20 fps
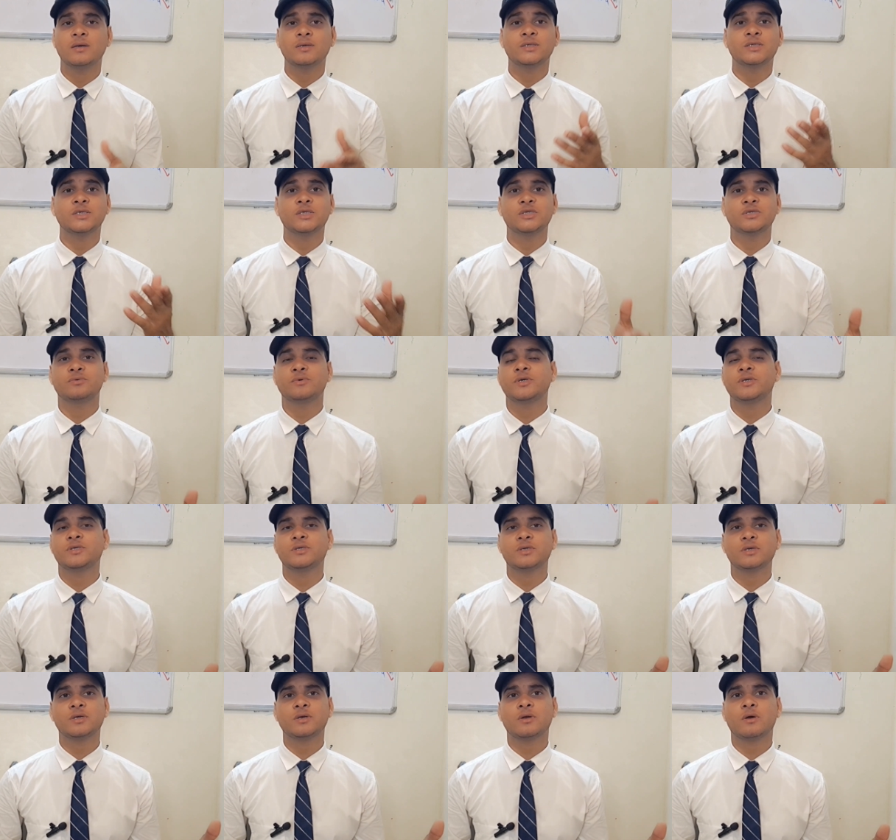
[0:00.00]
a
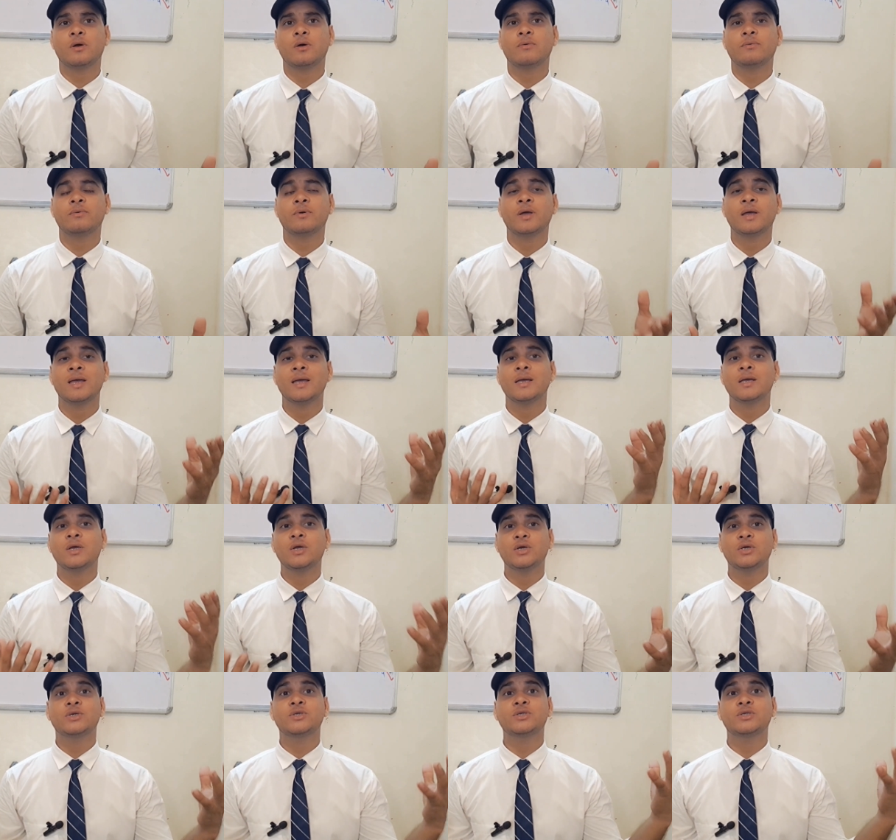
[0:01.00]
situation of
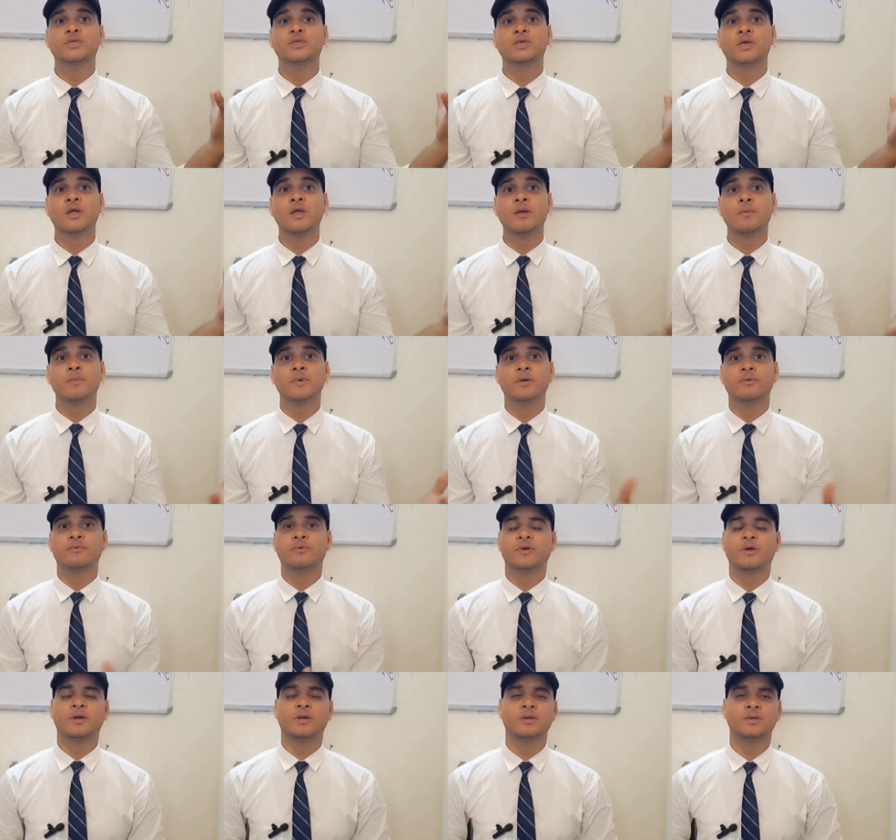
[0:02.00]
extreme
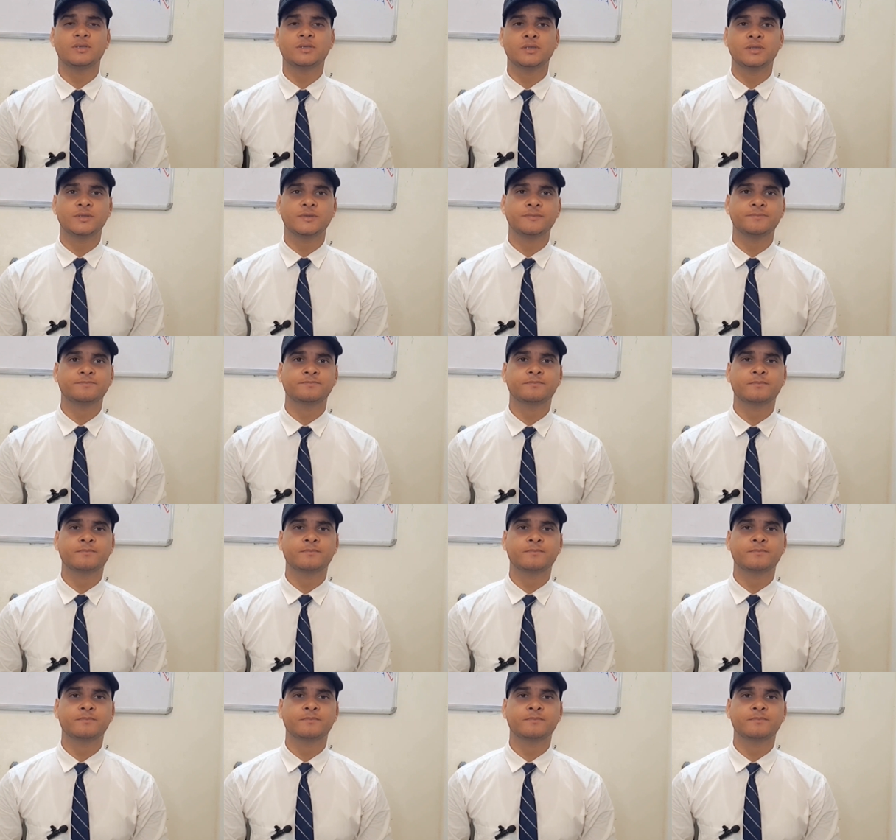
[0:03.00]
difficulty.